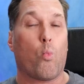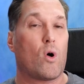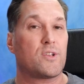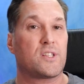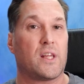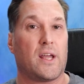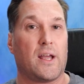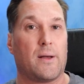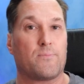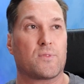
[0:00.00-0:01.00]
Was
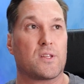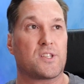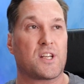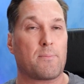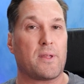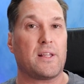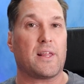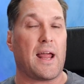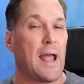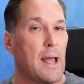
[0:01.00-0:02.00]
there something
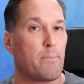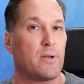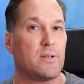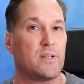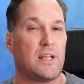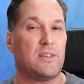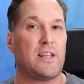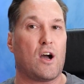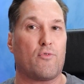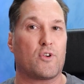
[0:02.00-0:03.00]
that happened in
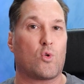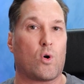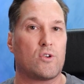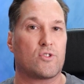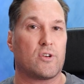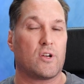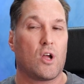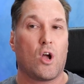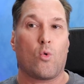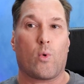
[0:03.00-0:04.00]
the Alpha Quadrant
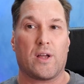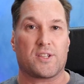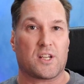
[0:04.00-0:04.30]
where